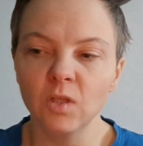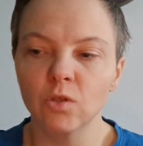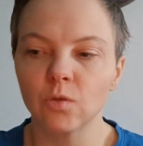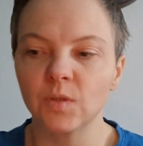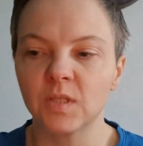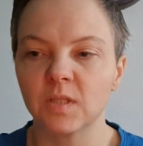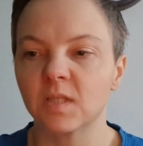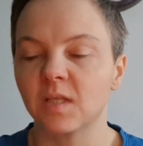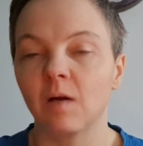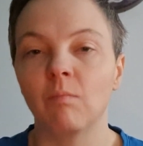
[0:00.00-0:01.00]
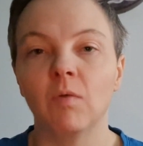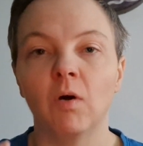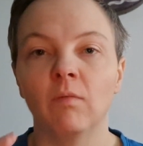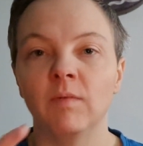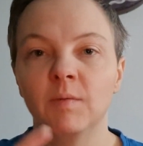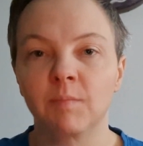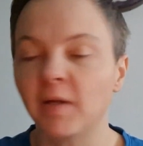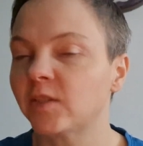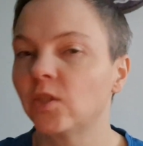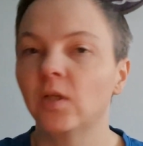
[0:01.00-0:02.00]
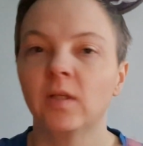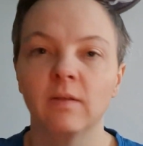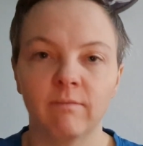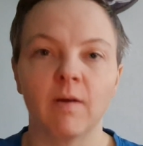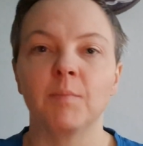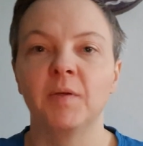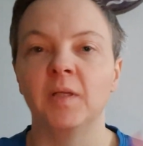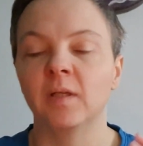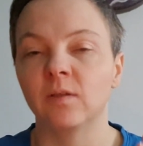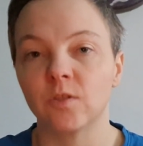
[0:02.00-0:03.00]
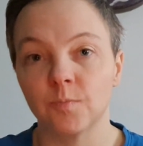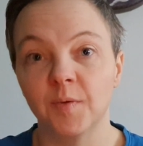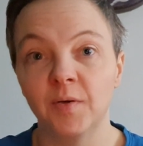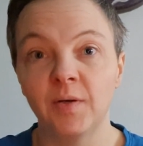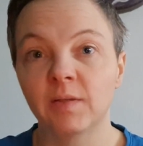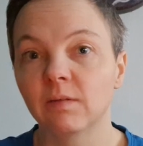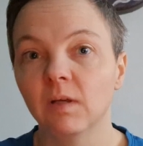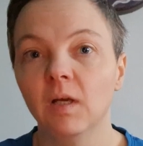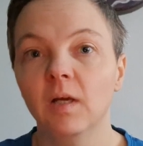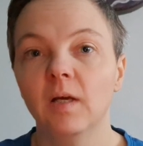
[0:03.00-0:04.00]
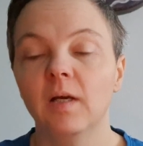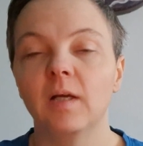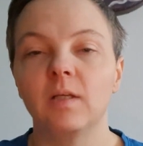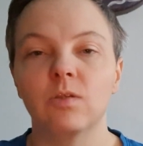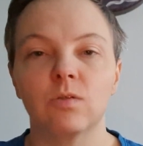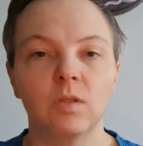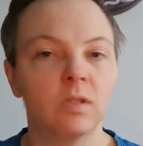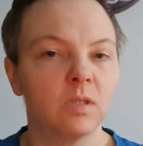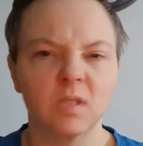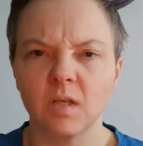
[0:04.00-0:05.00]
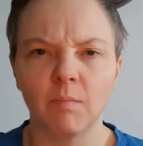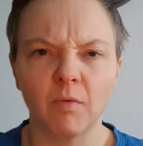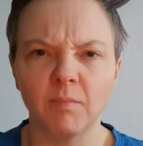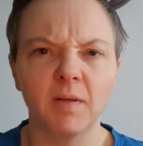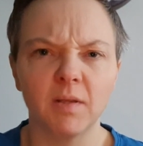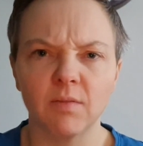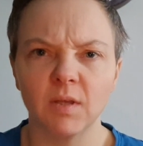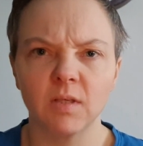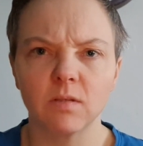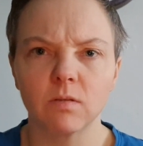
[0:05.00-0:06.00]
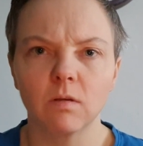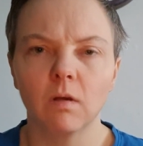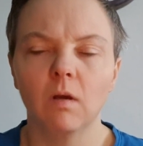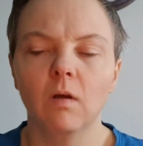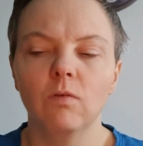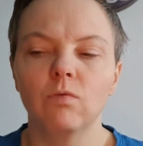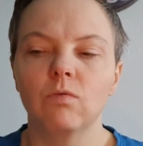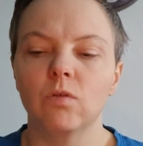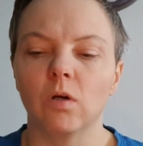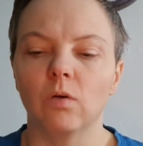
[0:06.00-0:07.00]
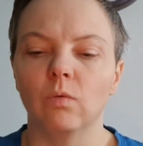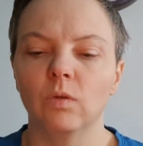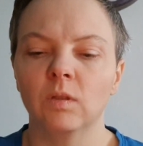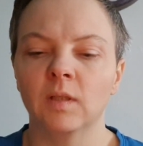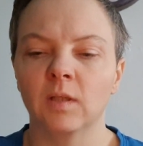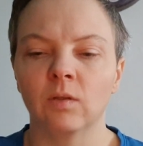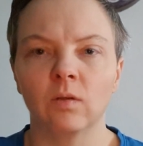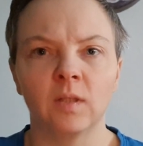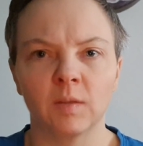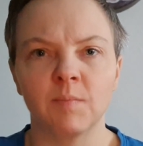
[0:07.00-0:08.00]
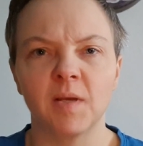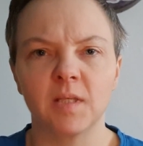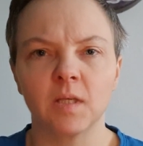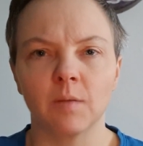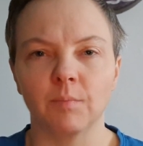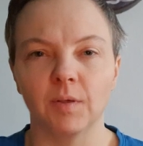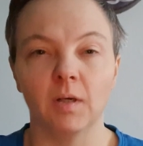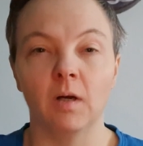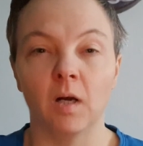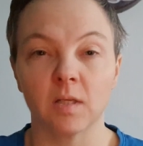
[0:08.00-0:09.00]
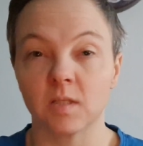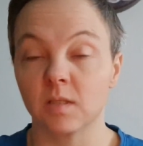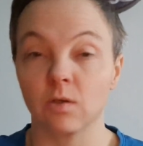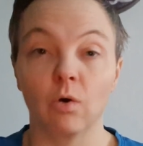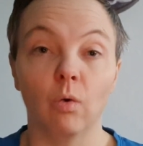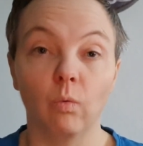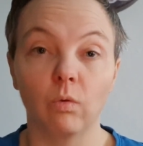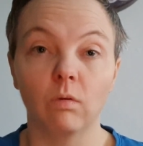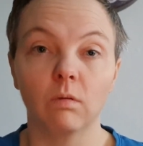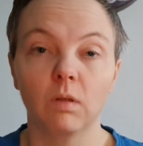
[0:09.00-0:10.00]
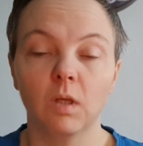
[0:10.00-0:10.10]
So it's the sum of the masculine, the feminine, and the spirit, and it's the sum of many things. So that makes up us as a whole.